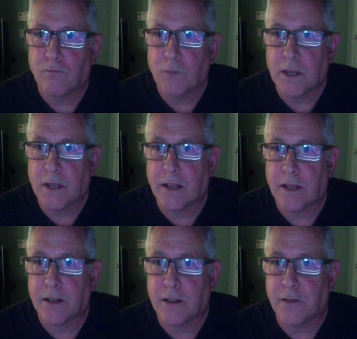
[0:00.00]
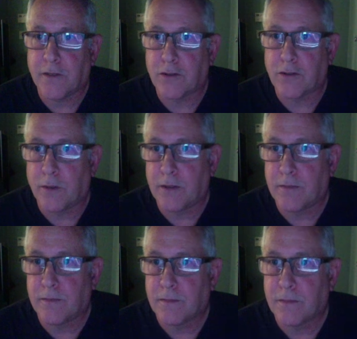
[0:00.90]
and let your friends know about it.
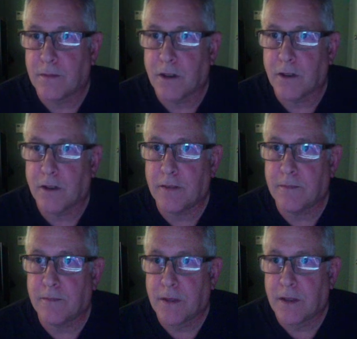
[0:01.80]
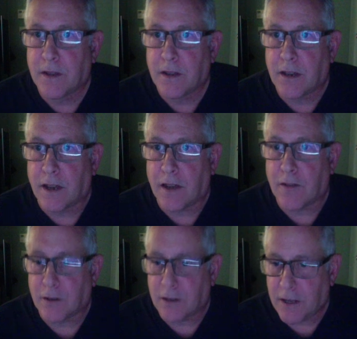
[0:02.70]
All right, have a
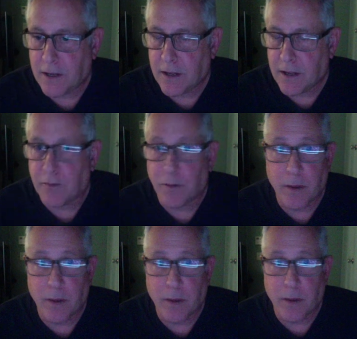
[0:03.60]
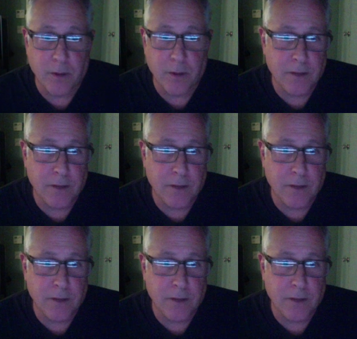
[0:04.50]
good day, and remember, everybody,